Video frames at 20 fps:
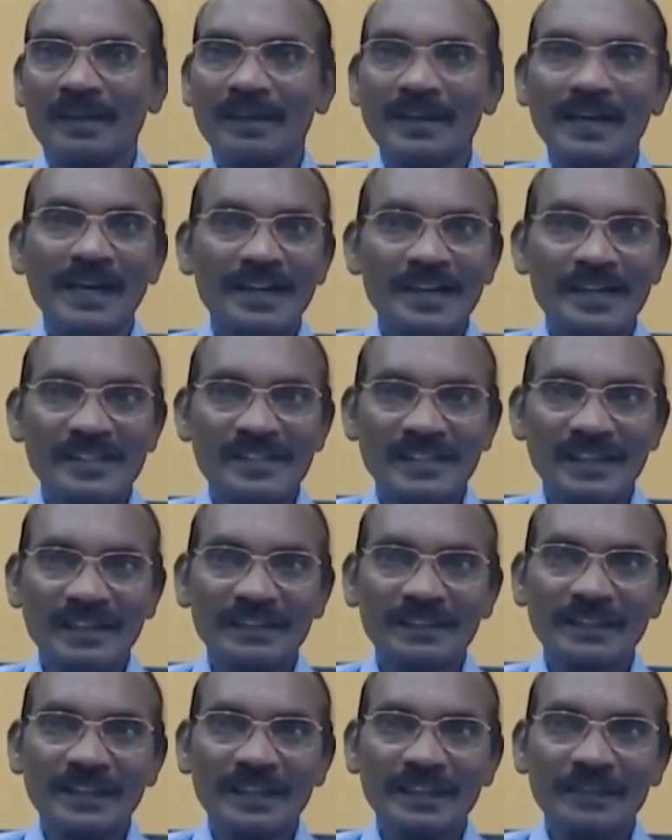In
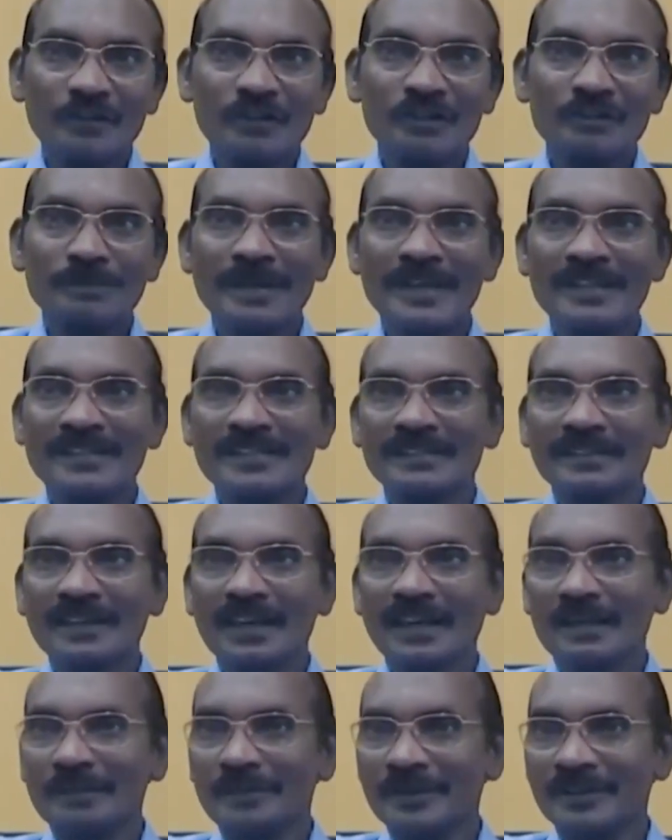addition, the New Space
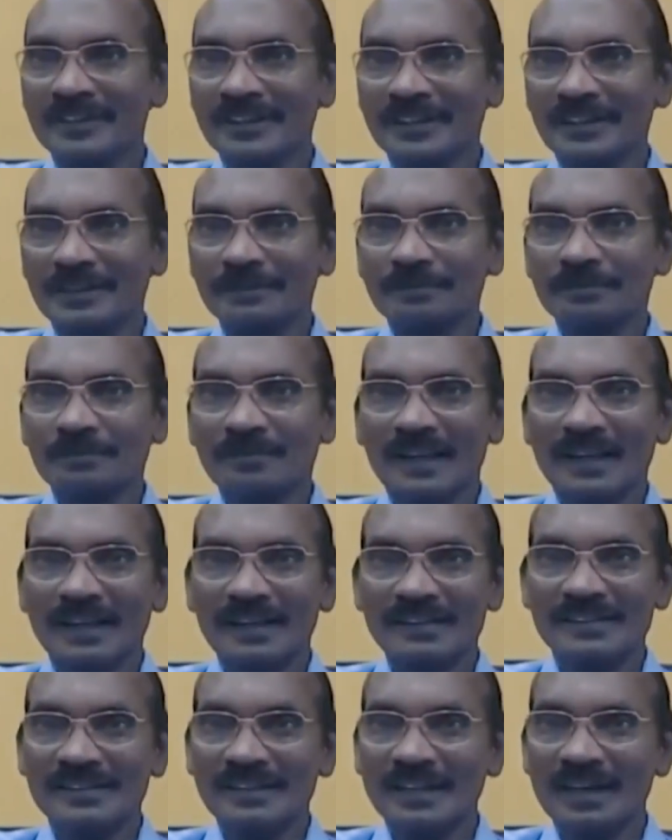India Limited,
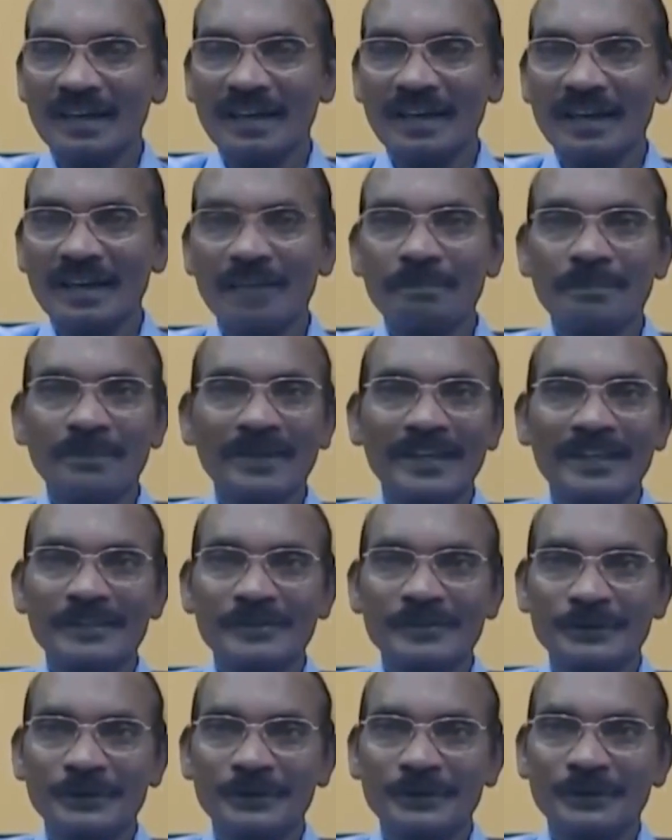a central
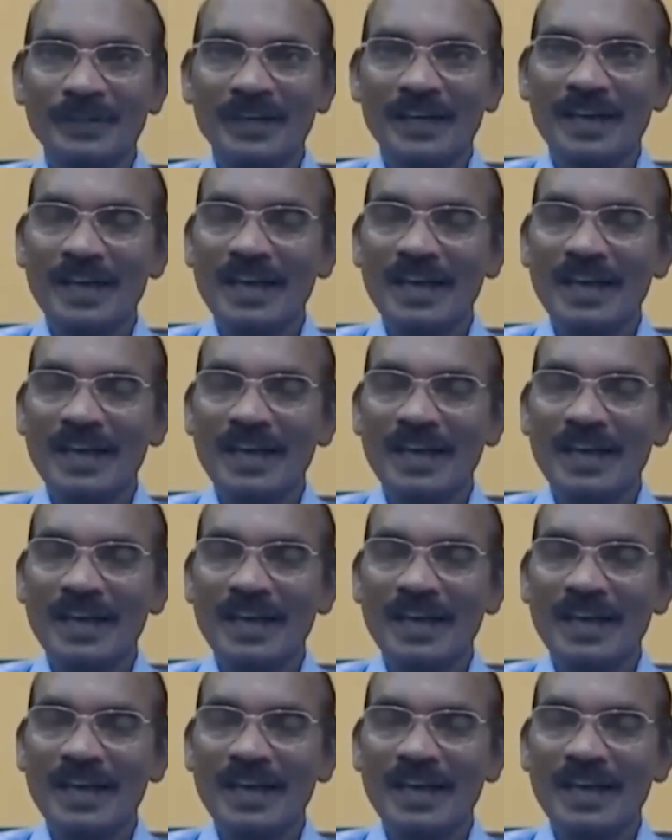PSU,